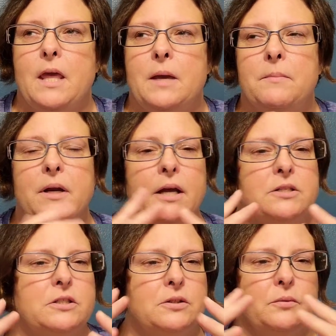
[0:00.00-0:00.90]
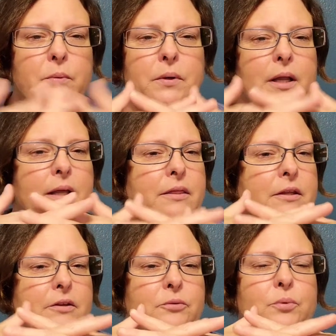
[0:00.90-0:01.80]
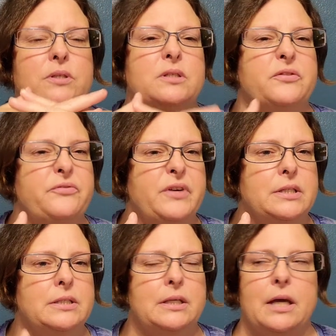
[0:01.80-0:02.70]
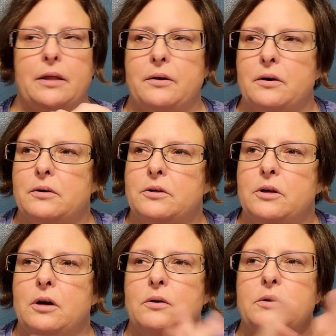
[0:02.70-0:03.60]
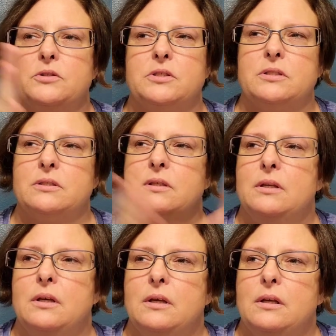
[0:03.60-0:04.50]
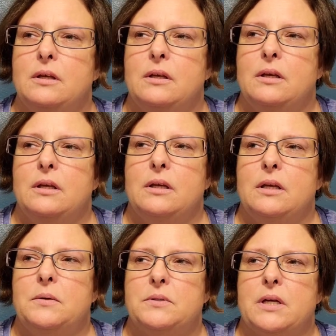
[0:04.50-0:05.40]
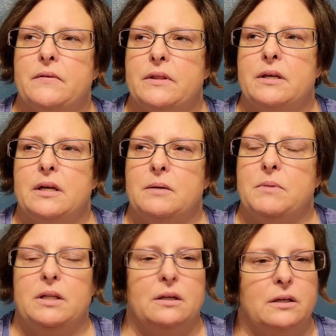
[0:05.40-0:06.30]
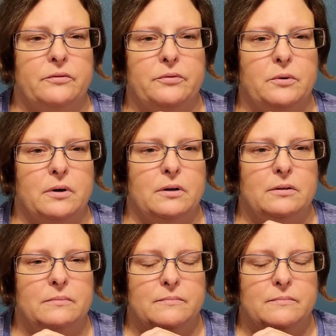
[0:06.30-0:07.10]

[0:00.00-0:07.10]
Him and I we were like this. We just fit together, It's just, he was everything I'd been looking for.